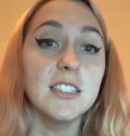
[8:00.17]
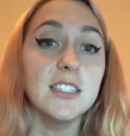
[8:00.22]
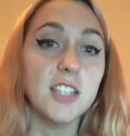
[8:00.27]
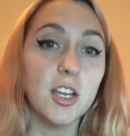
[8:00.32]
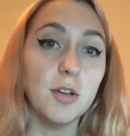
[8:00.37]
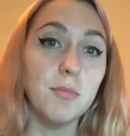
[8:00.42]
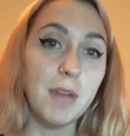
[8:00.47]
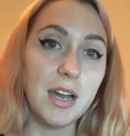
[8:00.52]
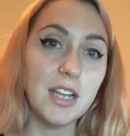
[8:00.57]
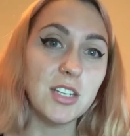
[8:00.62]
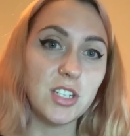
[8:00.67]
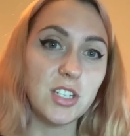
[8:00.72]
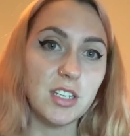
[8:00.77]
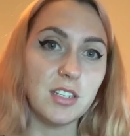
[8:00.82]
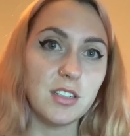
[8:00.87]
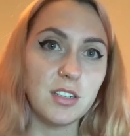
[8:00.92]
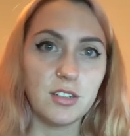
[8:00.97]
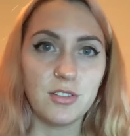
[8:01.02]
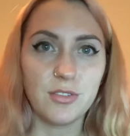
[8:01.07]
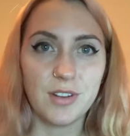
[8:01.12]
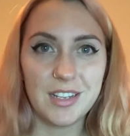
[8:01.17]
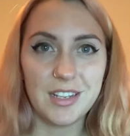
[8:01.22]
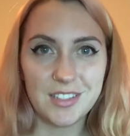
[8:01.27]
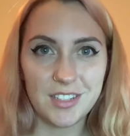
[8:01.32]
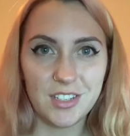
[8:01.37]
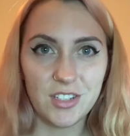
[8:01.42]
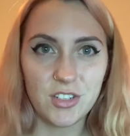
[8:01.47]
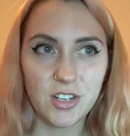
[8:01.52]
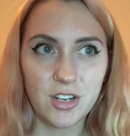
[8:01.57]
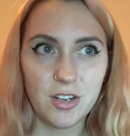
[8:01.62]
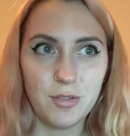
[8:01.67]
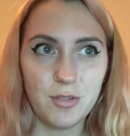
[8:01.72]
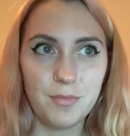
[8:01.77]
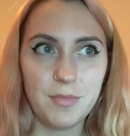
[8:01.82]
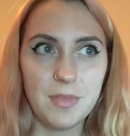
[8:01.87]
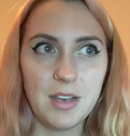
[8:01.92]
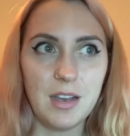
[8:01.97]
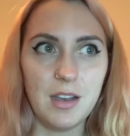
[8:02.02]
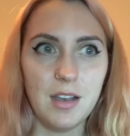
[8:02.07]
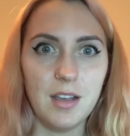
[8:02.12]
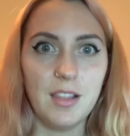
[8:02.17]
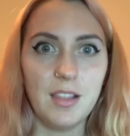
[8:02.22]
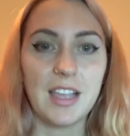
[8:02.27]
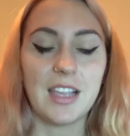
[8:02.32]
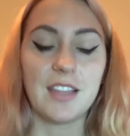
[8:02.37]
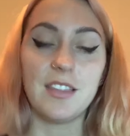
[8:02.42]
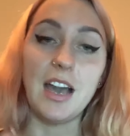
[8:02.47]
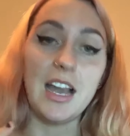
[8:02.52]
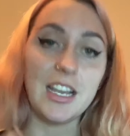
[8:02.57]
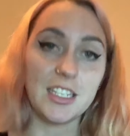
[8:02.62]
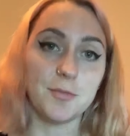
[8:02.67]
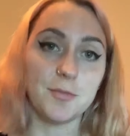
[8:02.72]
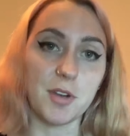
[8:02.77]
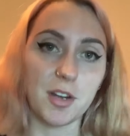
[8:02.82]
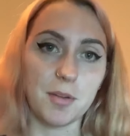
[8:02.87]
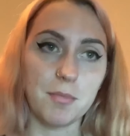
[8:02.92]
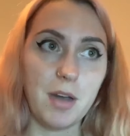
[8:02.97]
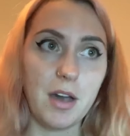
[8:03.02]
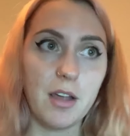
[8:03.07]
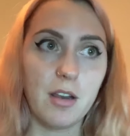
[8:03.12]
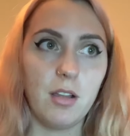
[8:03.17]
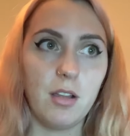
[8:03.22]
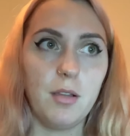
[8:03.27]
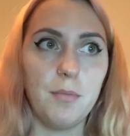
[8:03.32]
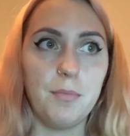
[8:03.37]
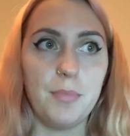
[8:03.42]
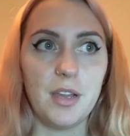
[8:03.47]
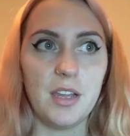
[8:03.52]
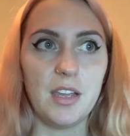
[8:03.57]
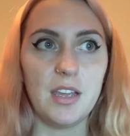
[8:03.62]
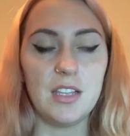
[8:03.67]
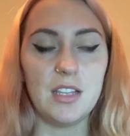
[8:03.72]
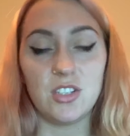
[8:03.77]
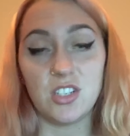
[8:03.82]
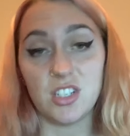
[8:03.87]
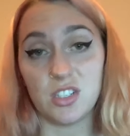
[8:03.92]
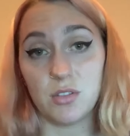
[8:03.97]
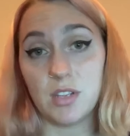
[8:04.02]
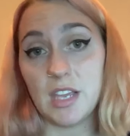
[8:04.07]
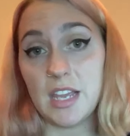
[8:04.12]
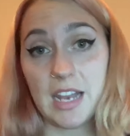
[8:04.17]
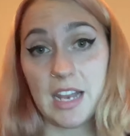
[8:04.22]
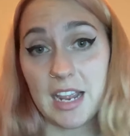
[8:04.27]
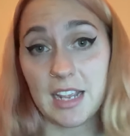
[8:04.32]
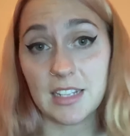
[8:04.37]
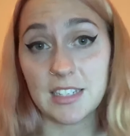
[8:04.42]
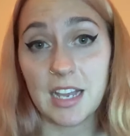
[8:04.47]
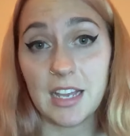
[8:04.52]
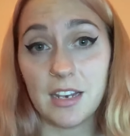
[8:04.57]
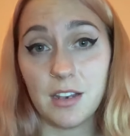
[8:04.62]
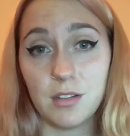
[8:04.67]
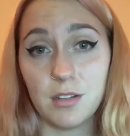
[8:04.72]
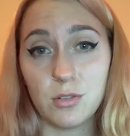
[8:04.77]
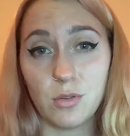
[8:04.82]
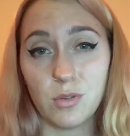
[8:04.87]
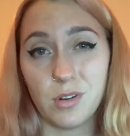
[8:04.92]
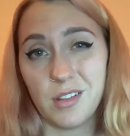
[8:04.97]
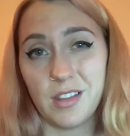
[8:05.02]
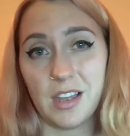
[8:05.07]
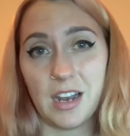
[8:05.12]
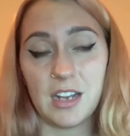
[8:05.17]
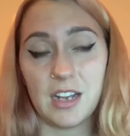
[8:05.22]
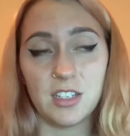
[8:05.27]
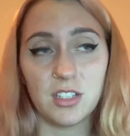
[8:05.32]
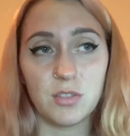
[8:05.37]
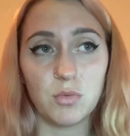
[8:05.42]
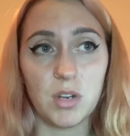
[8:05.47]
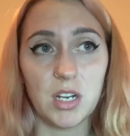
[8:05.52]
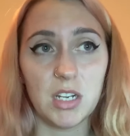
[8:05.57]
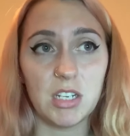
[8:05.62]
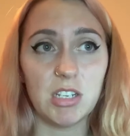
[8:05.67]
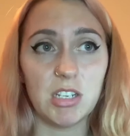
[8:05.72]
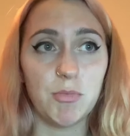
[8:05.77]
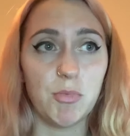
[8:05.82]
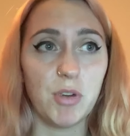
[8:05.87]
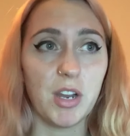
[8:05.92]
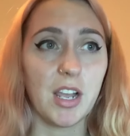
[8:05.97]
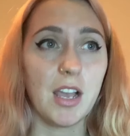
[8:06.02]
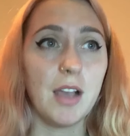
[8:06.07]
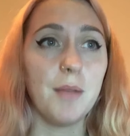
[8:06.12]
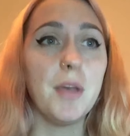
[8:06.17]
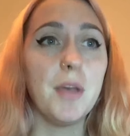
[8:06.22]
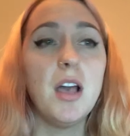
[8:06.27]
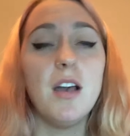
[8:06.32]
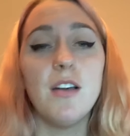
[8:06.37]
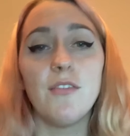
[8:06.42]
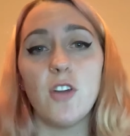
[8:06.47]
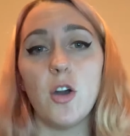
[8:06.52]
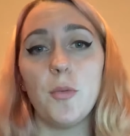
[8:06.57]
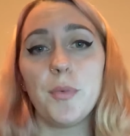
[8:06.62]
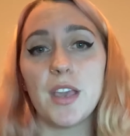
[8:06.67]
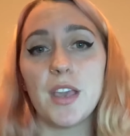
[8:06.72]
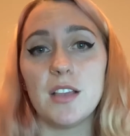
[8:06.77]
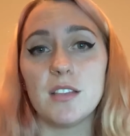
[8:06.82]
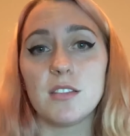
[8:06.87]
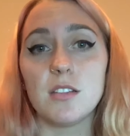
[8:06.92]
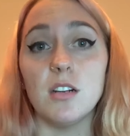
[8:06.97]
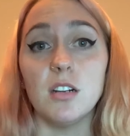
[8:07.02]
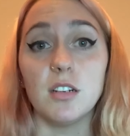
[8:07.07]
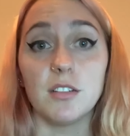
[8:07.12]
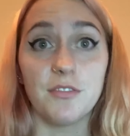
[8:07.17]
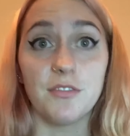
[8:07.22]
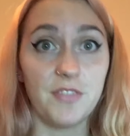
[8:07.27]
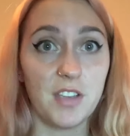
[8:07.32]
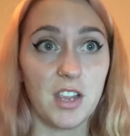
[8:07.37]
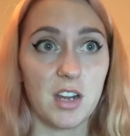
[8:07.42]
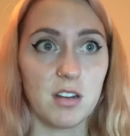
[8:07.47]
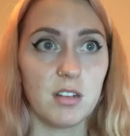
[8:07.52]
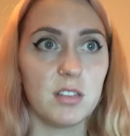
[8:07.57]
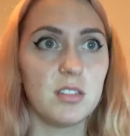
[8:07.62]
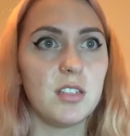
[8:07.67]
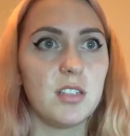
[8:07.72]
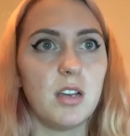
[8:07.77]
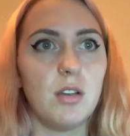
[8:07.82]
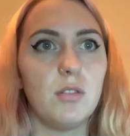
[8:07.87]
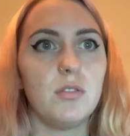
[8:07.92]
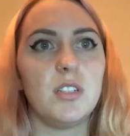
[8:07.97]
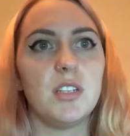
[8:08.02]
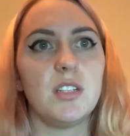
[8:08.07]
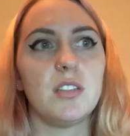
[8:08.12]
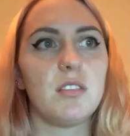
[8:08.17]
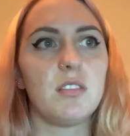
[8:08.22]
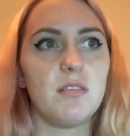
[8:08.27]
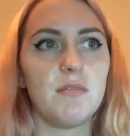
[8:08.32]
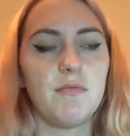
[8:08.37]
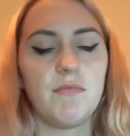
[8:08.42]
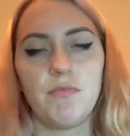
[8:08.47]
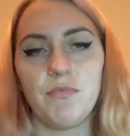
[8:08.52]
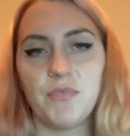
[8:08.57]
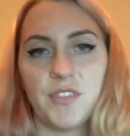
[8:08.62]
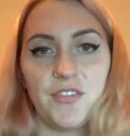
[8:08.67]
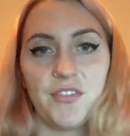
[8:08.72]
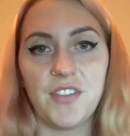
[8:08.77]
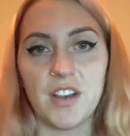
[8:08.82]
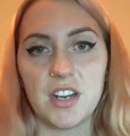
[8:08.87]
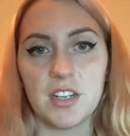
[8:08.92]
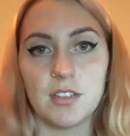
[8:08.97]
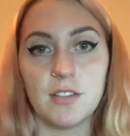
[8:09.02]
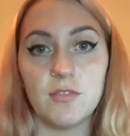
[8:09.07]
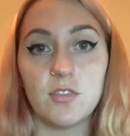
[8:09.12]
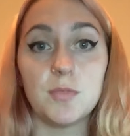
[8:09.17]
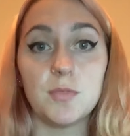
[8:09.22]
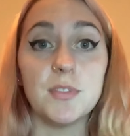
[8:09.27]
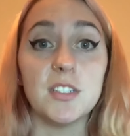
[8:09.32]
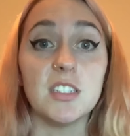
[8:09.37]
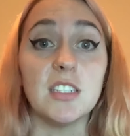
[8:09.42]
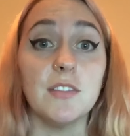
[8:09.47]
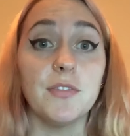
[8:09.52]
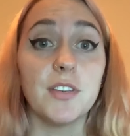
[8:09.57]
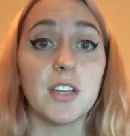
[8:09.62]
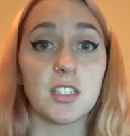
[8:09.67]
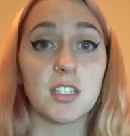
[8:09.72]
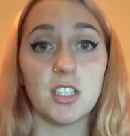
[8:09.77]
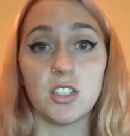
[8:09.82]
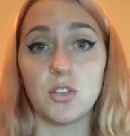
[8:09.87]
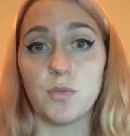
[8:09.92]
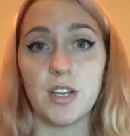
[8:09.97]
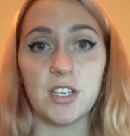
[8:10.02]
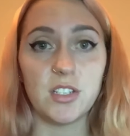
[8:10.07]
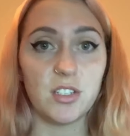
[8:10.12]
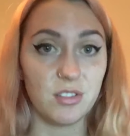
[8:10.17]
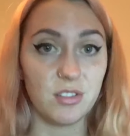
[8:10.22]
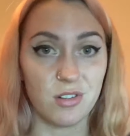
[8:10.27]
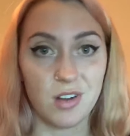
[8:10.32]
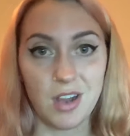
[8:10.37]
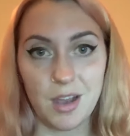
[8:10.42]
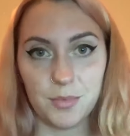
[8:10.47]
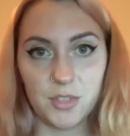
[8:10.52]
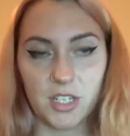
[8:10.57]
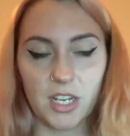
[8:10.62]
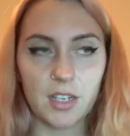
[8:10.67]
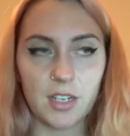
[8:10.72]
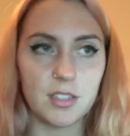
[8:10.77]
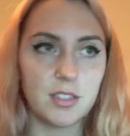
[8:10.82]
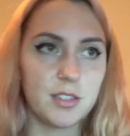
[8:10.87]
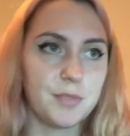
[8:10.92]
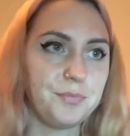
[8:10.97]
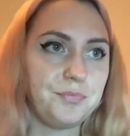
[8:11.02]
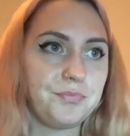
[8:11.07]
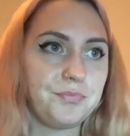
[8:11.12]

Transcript: so much into Tourette syndrome, like in the iceberg model, but it's just an anxiety disorder that I just wanted to bring up. Phobias are fears, so just fears of specific situations or objects.